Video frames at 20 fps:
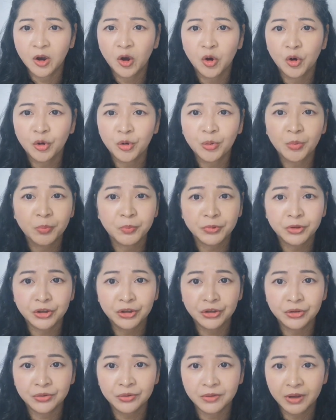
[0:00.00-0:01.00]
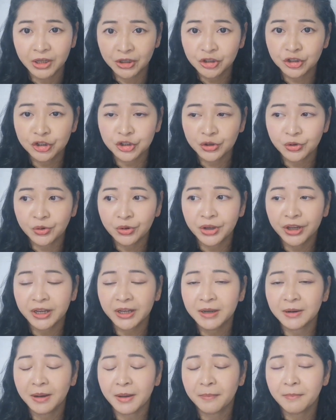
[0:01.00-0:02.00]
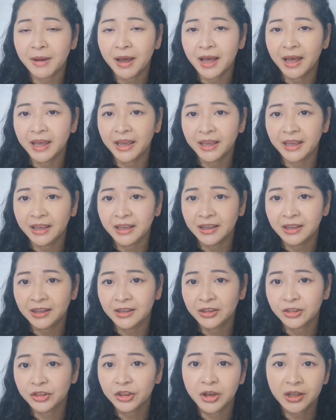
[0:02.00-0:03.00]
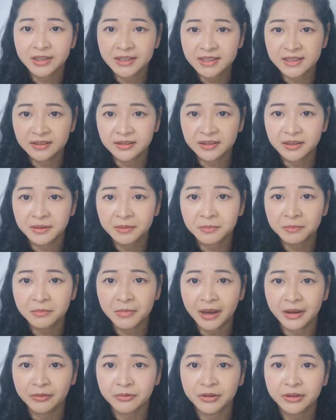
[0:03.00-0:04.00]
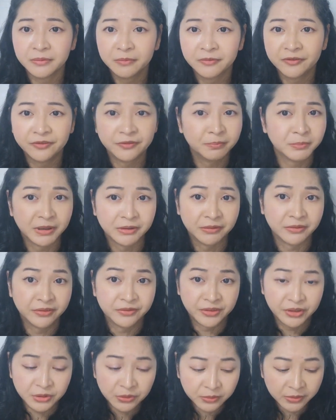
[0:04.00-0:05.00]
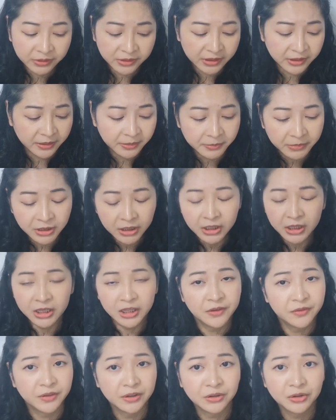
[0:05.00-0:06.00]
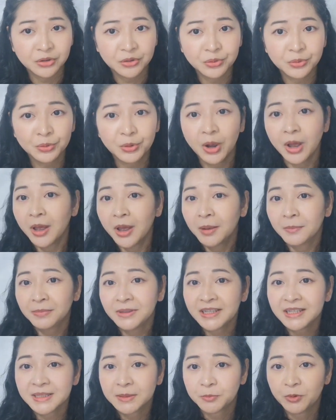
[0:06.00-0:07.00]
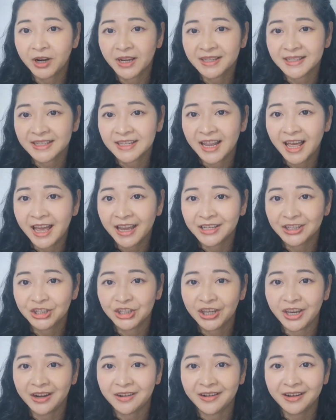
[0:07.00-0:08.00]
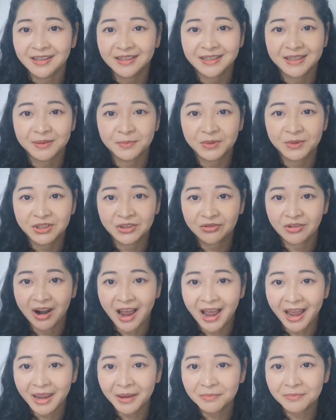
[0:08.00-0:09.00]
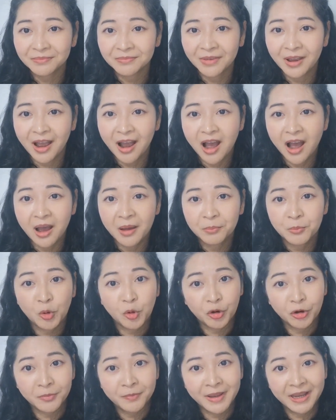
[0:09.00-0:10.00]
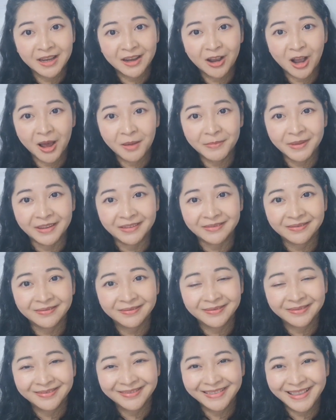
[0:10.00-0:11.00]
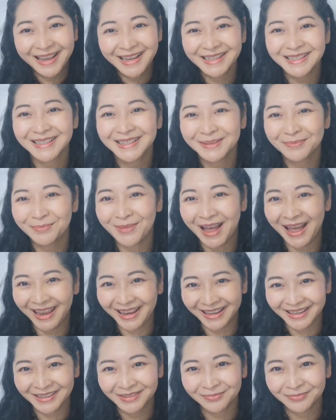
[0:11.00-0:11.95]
hope you enjoyed my thoughts on them, my review on them. If you do, please press like, share, and subscribe, or make a comment. Thanks, bye.